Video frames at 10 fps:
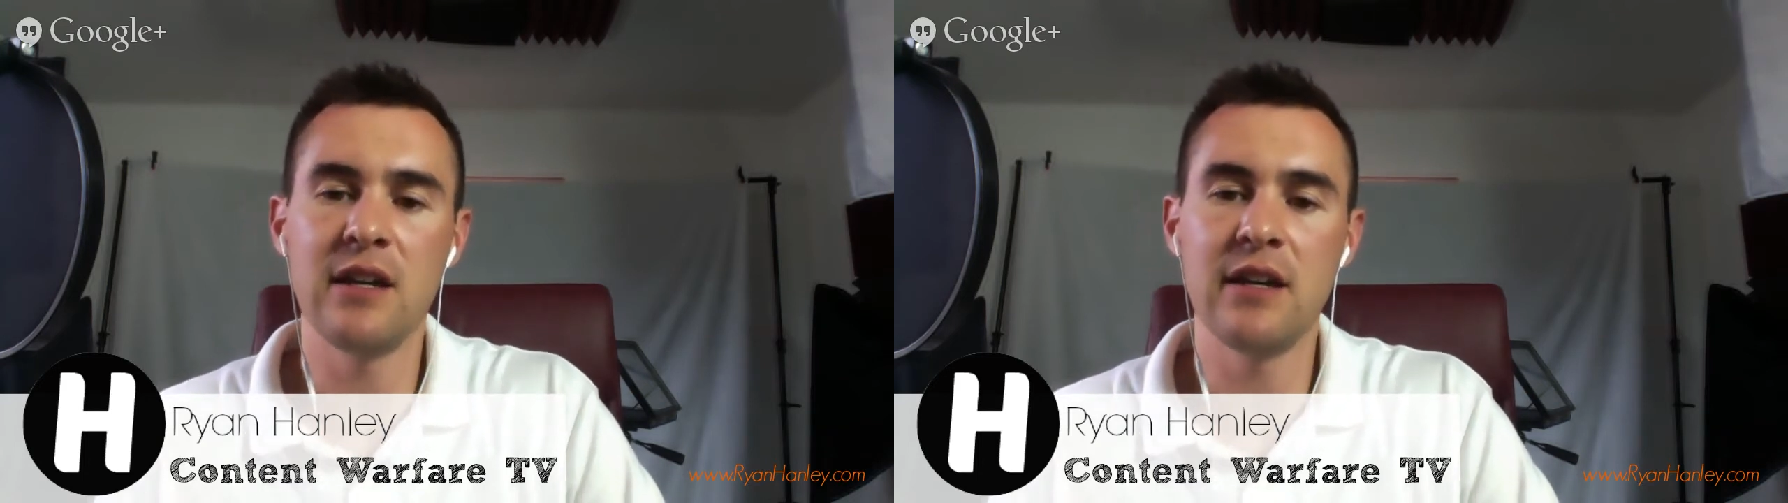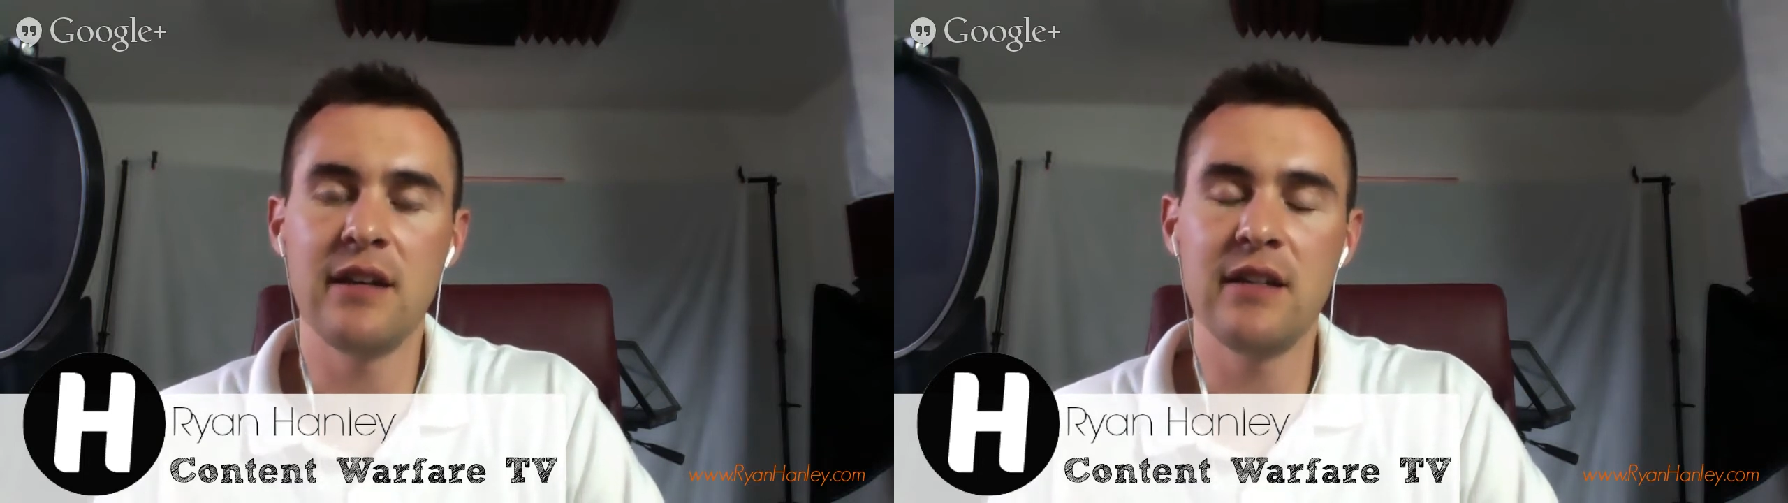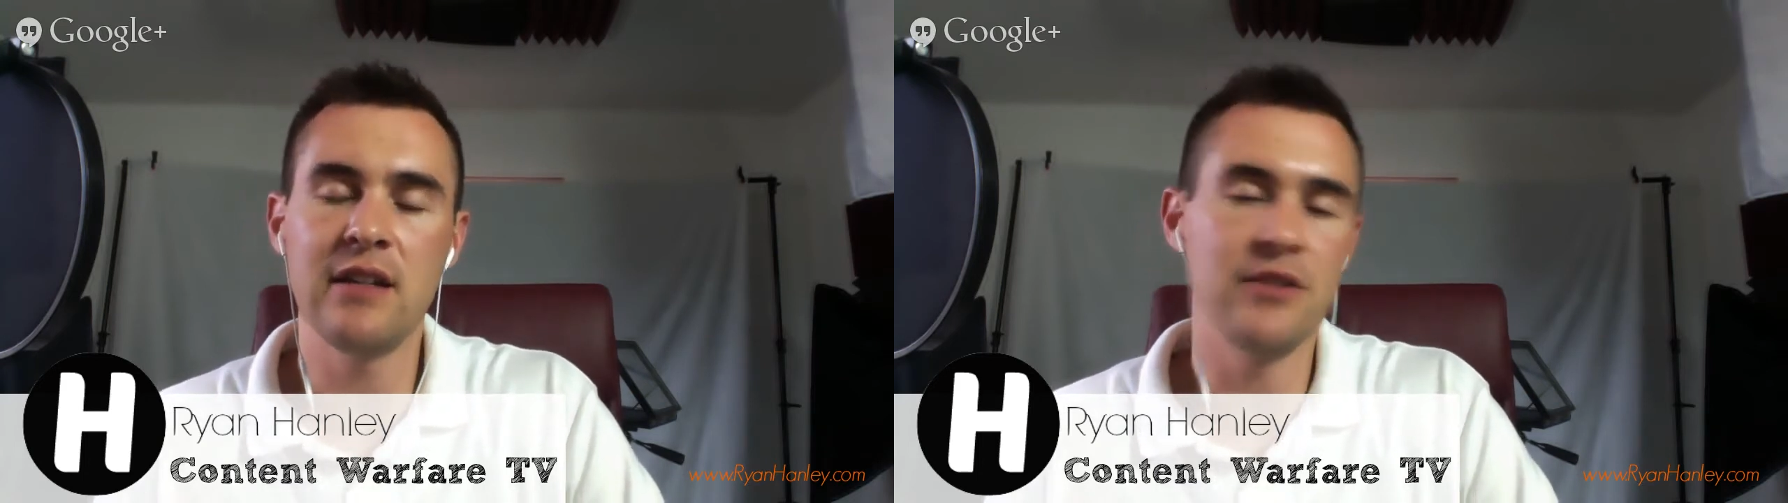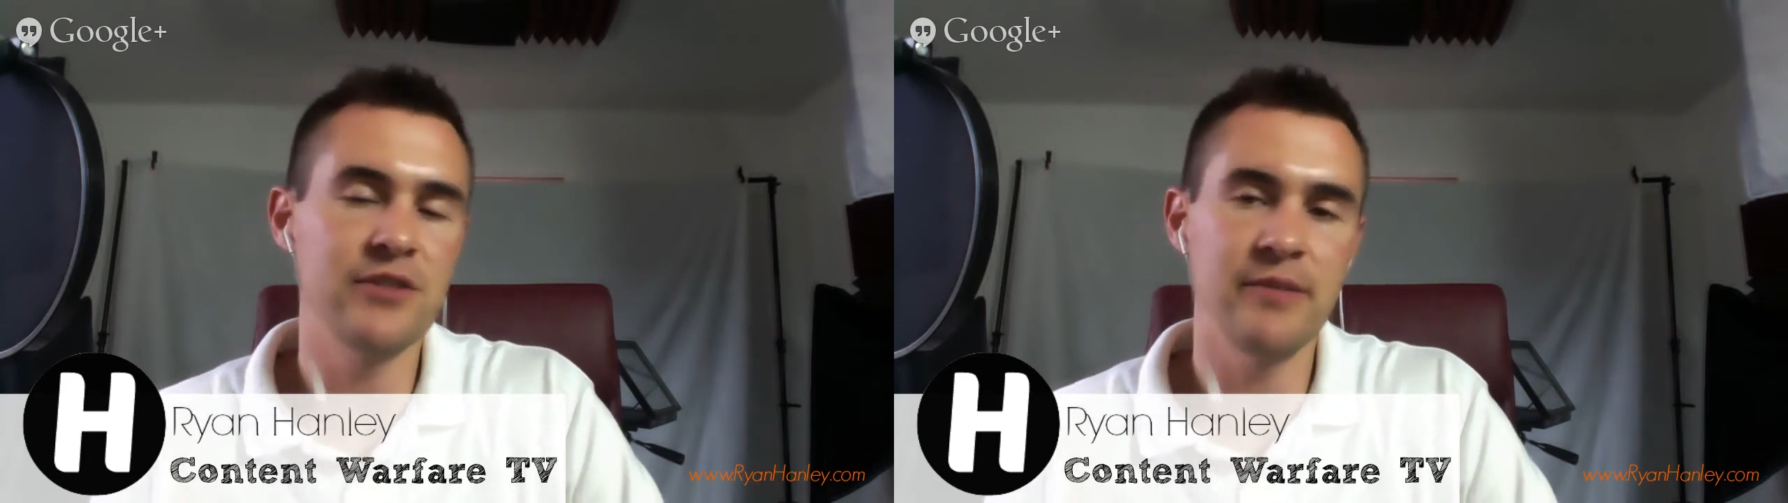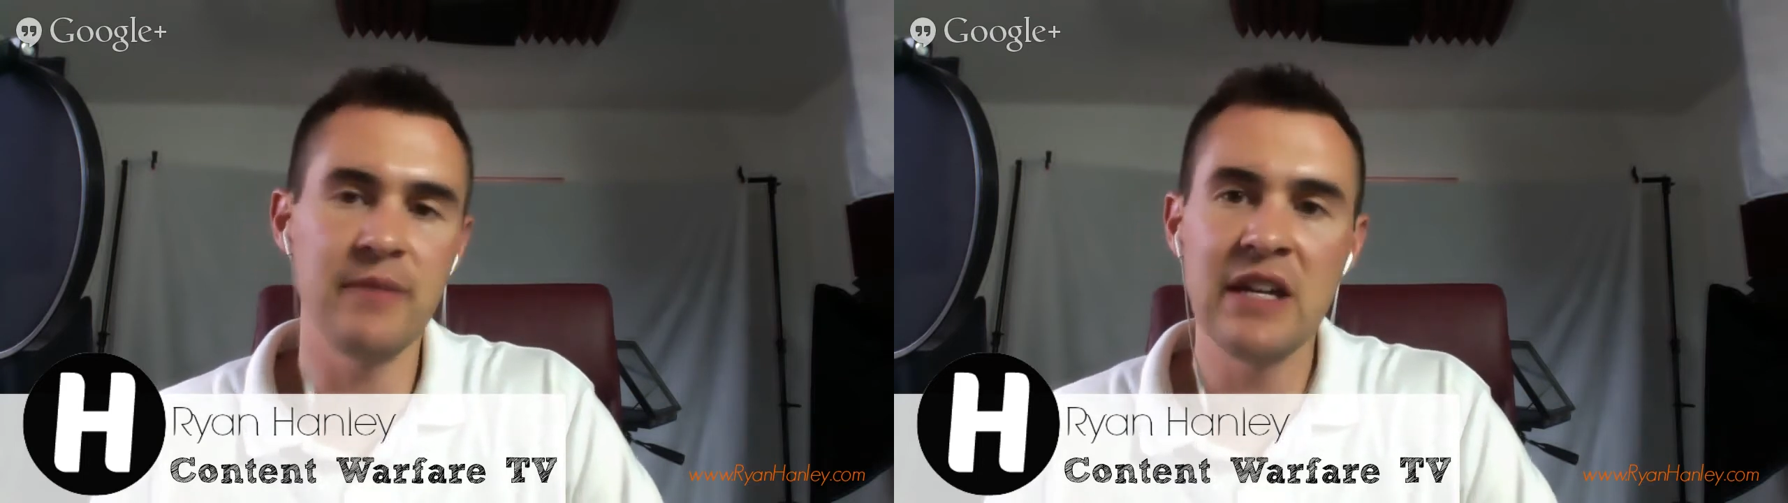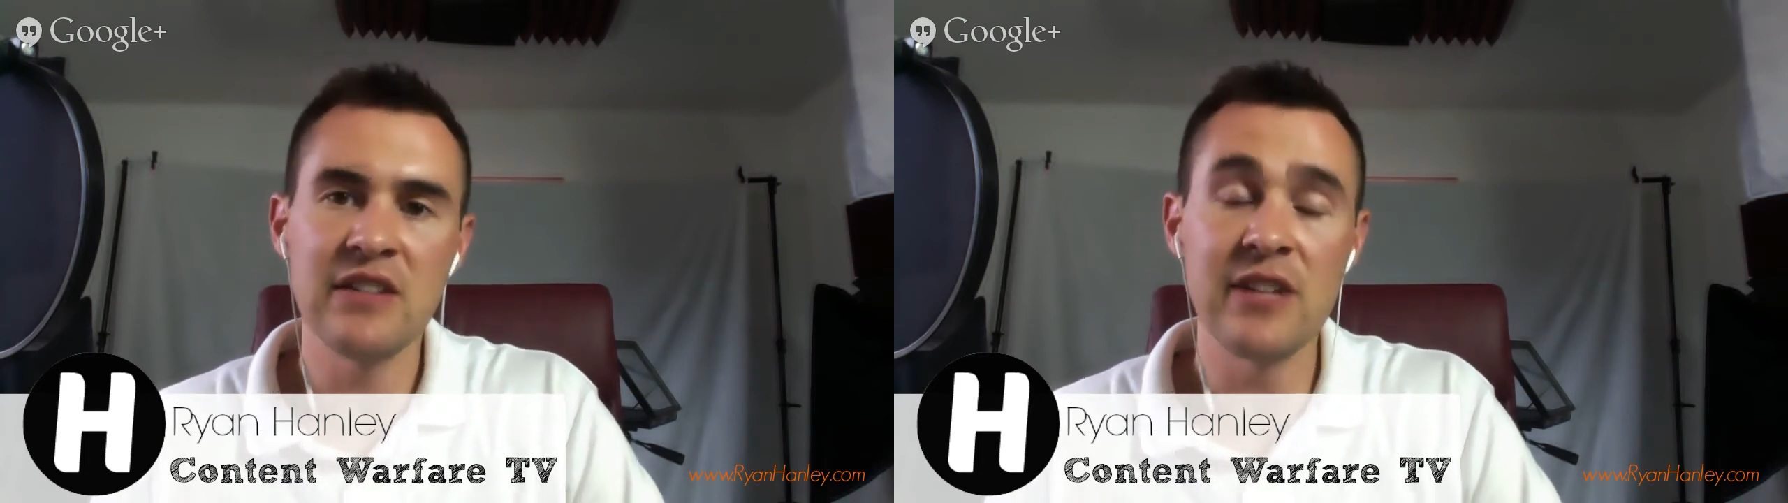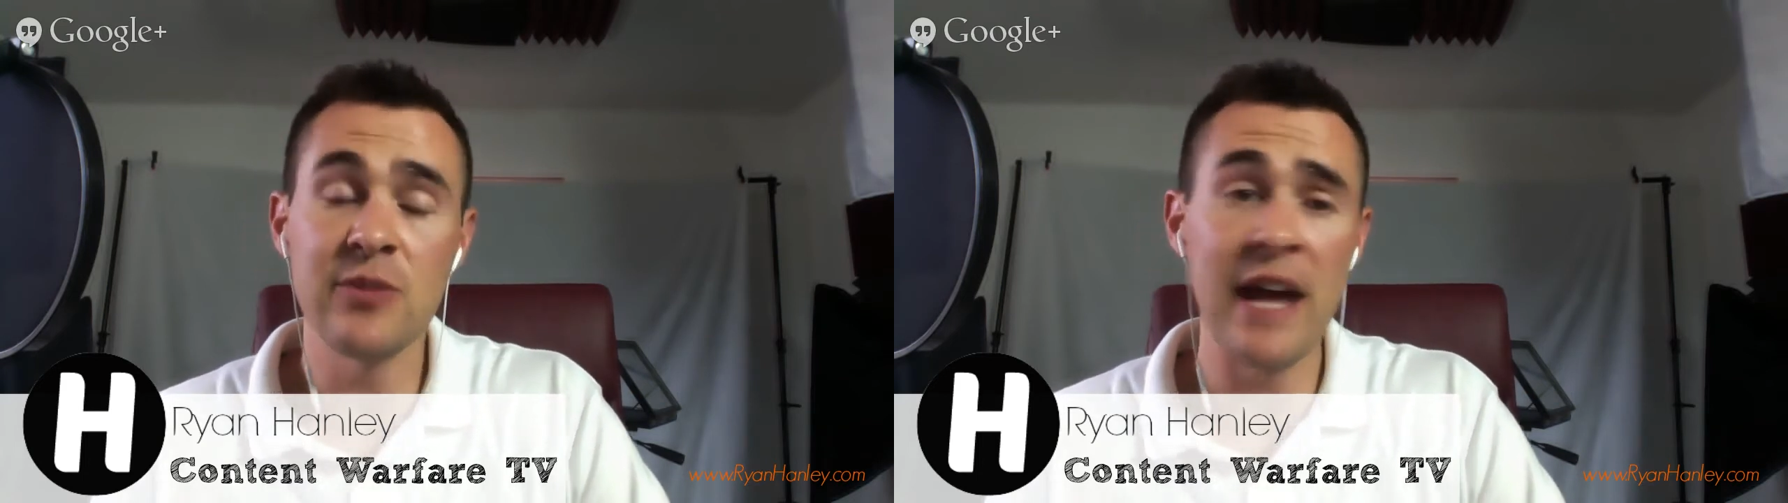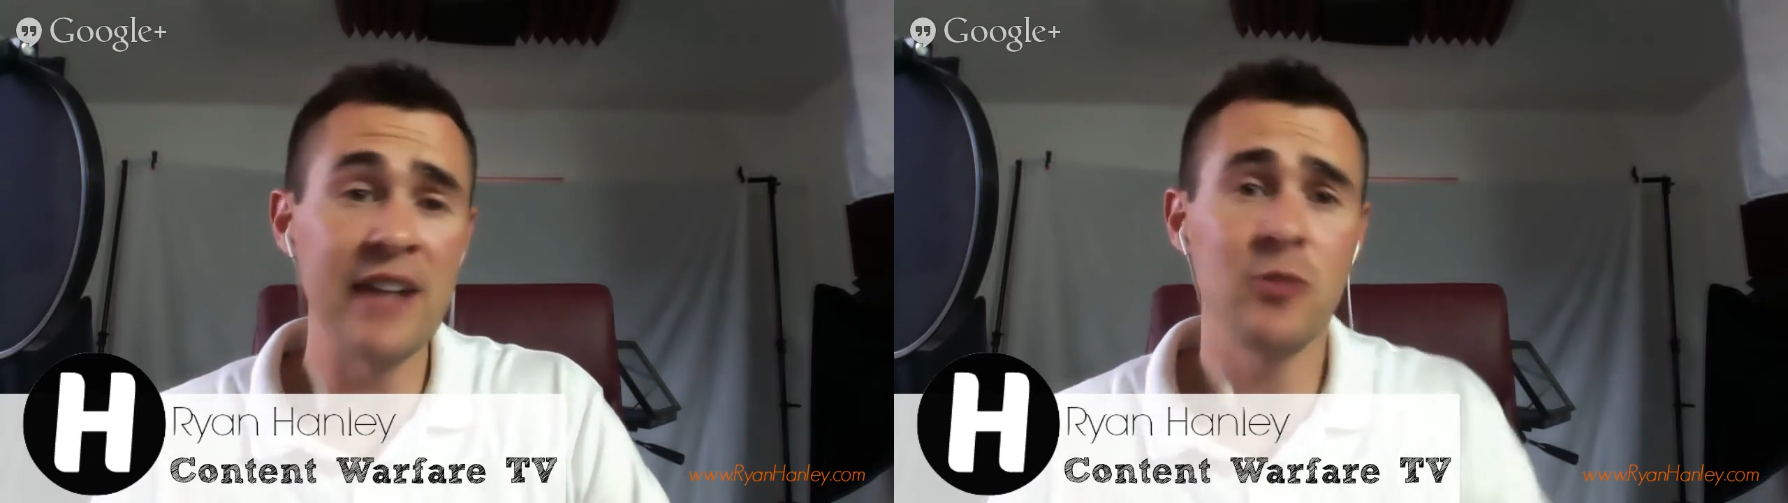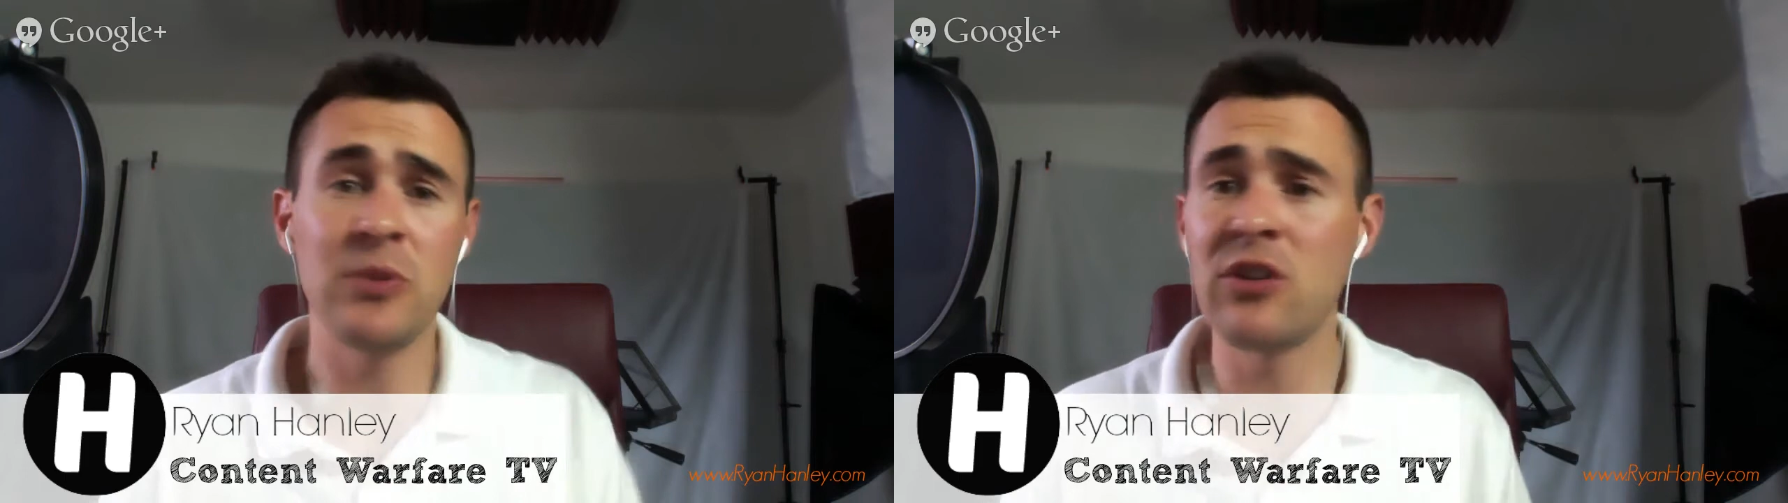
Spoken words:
so that's what I do.